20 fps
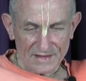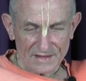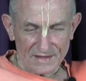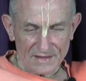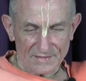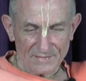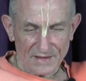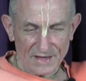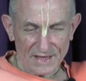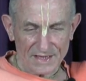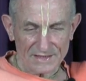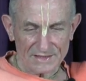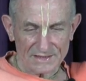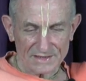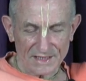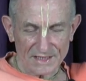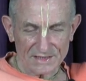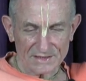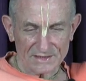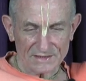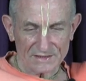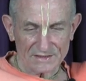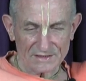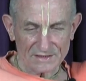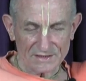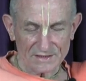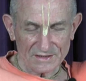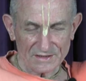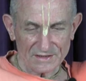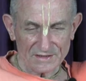the mind says,
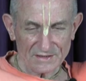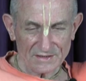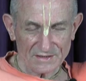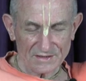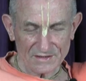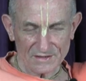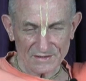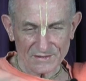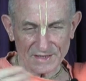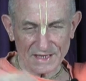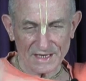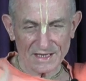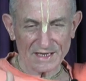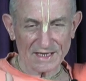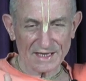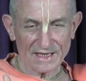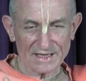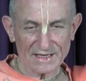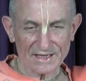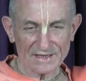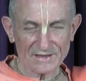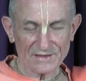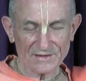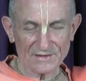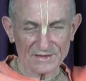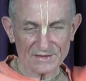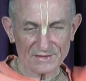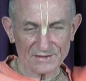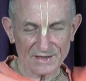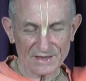do I like it
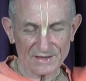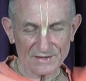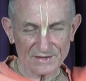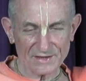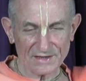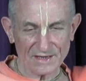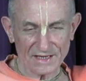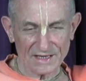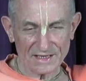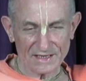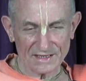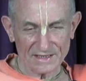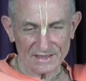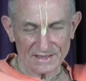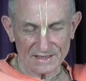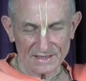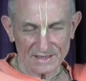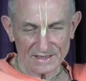or do I not like it?